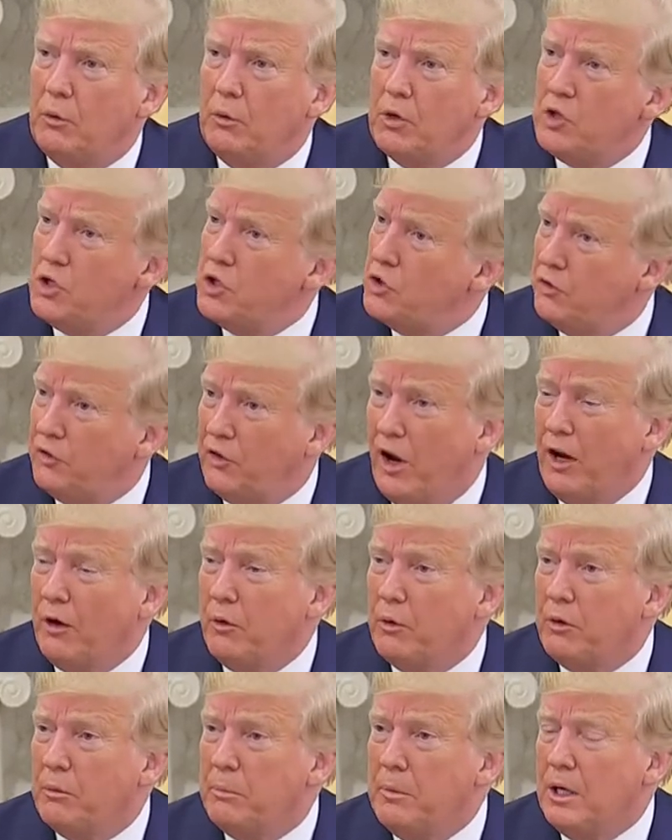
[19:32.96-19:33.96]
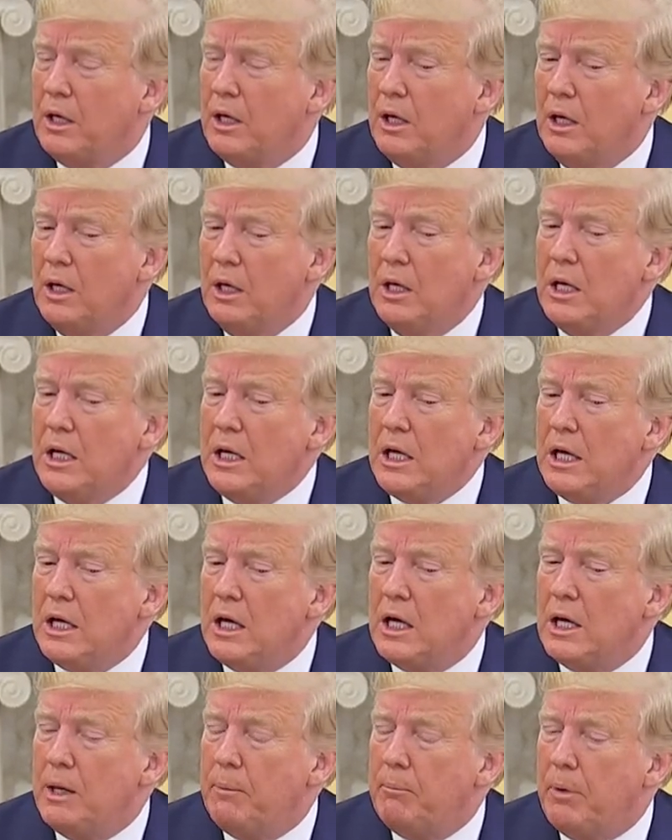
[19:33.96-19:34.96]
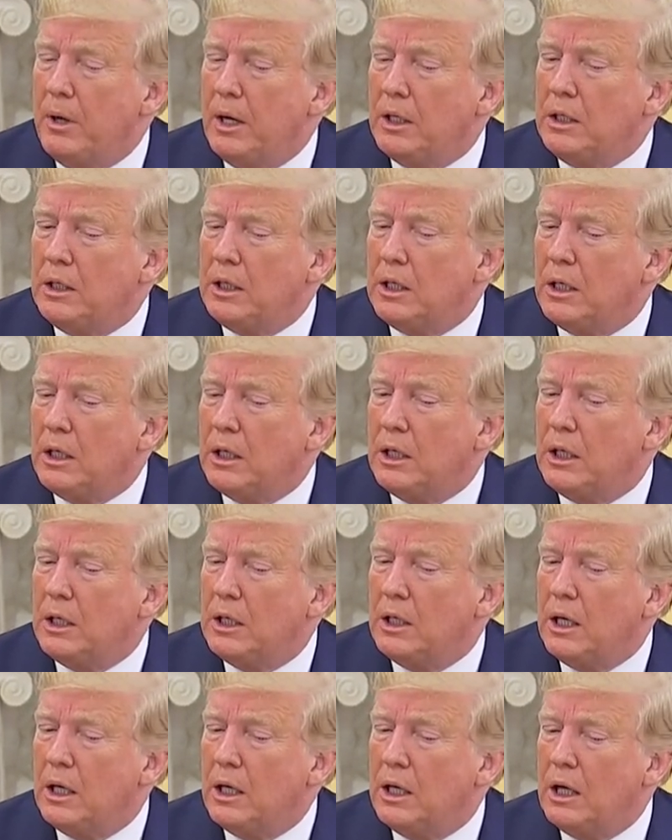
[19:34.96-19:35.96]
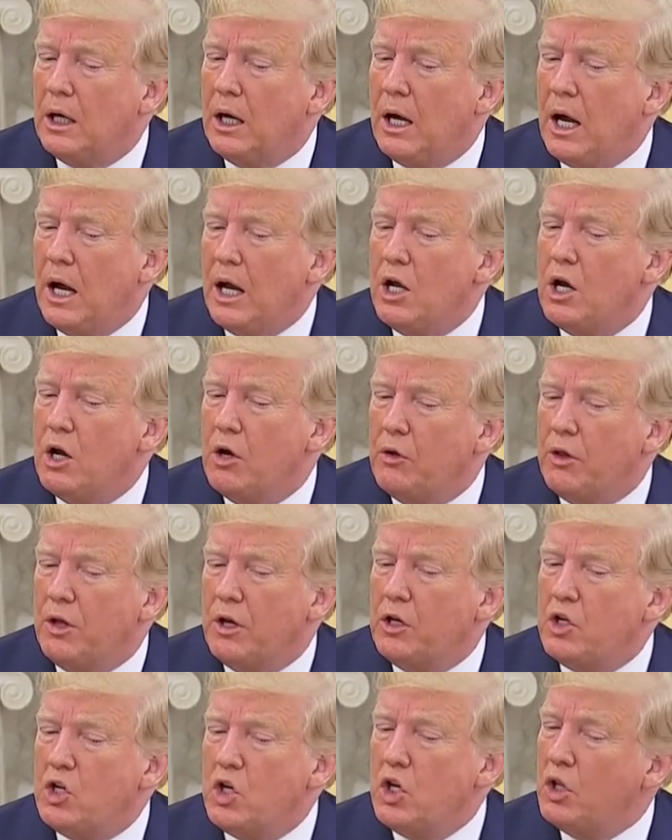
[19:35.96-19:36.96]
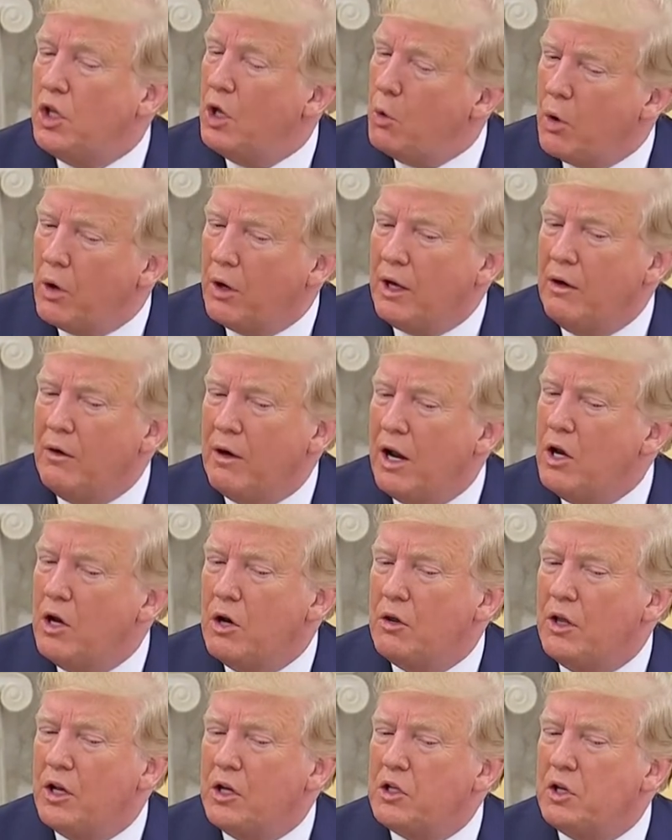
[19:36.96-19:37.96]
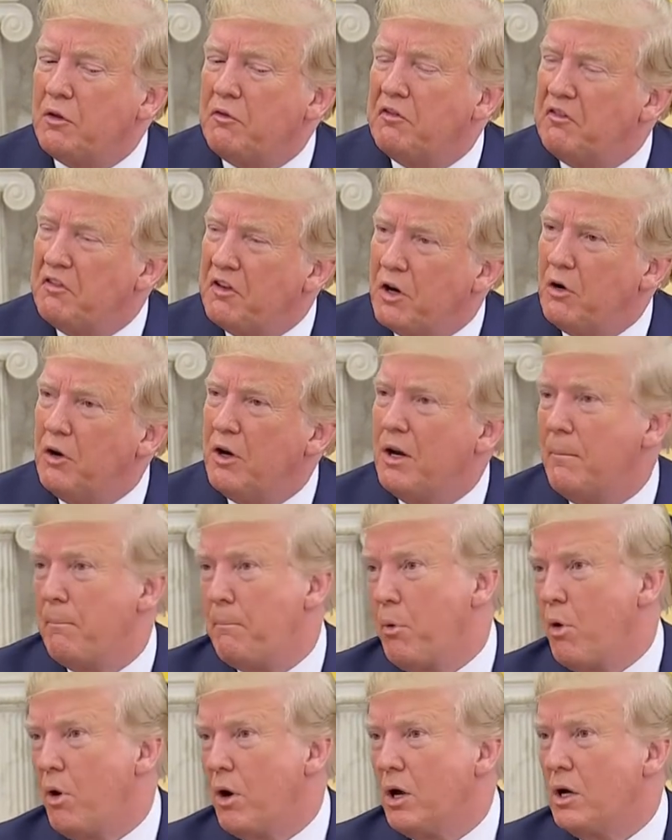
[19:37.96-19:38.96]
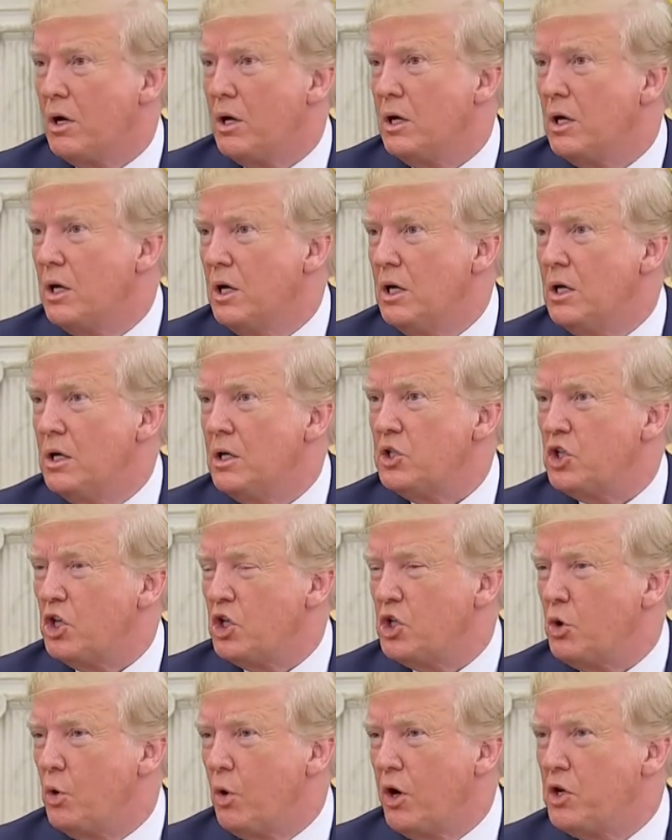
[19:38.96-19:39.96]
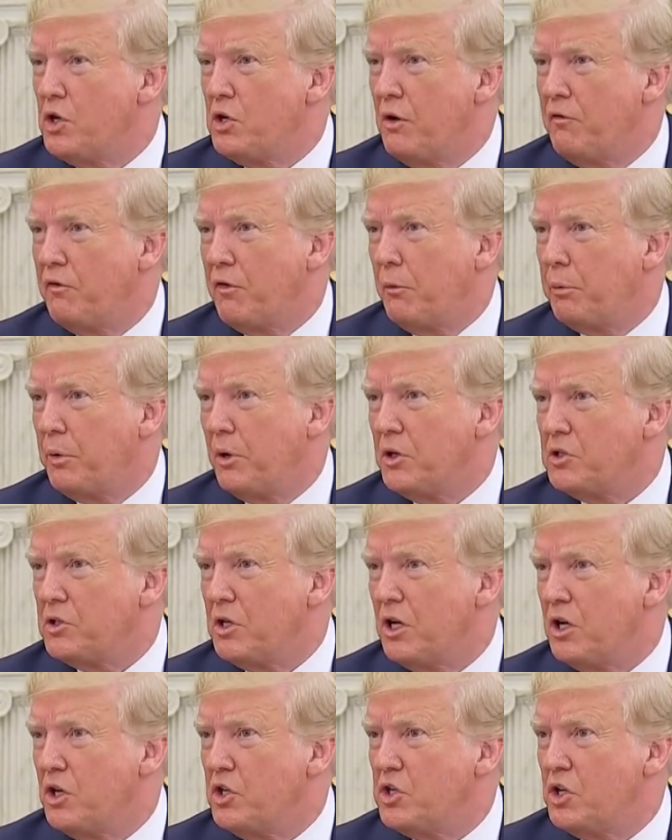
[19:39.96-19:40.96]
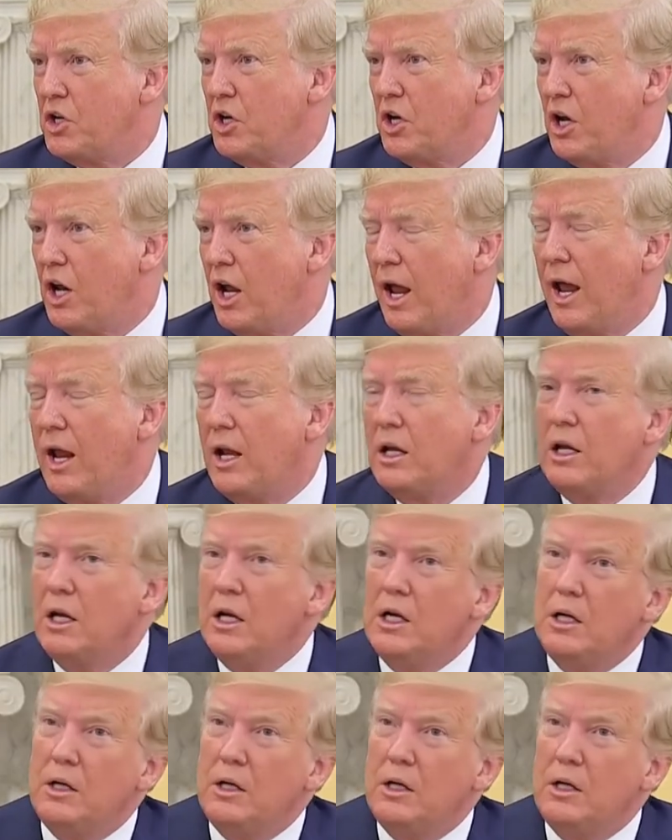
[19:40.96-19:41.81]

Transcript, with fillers: which is fine with me. Uh, but uh, I know that they're working. I know that's a very important situation for President Xi. And,